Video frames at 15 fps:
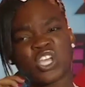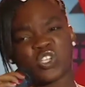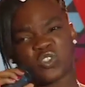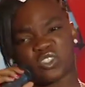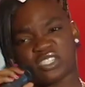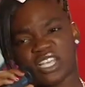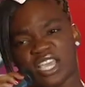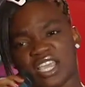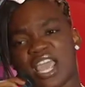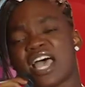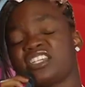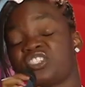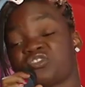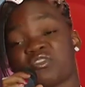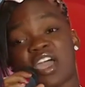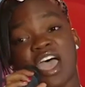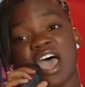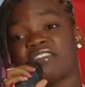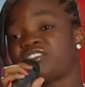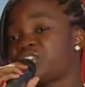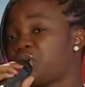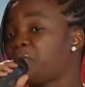You see, I
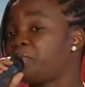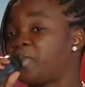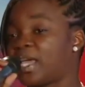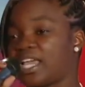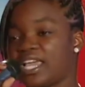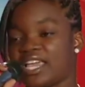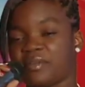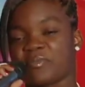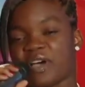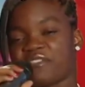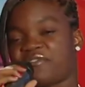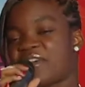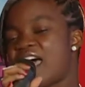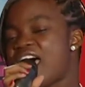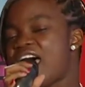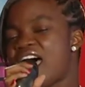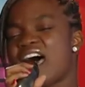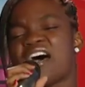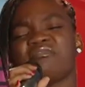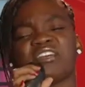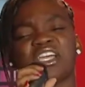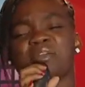strive to be my
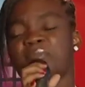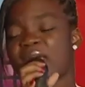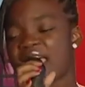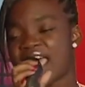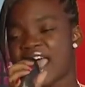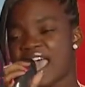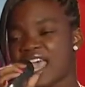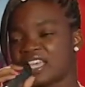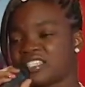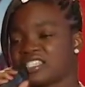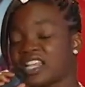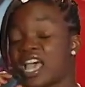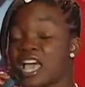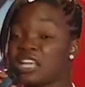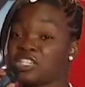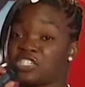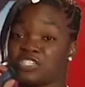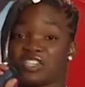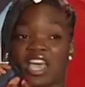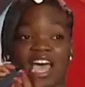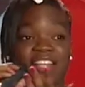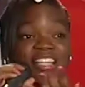very best.
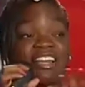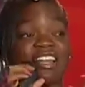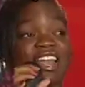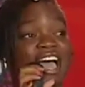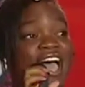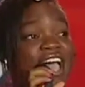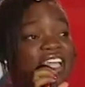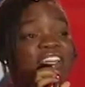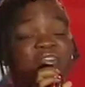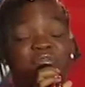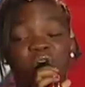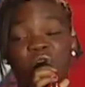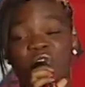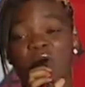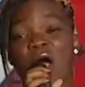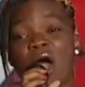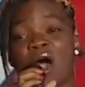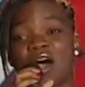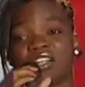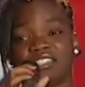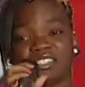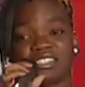Shine the light for
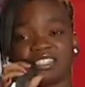all to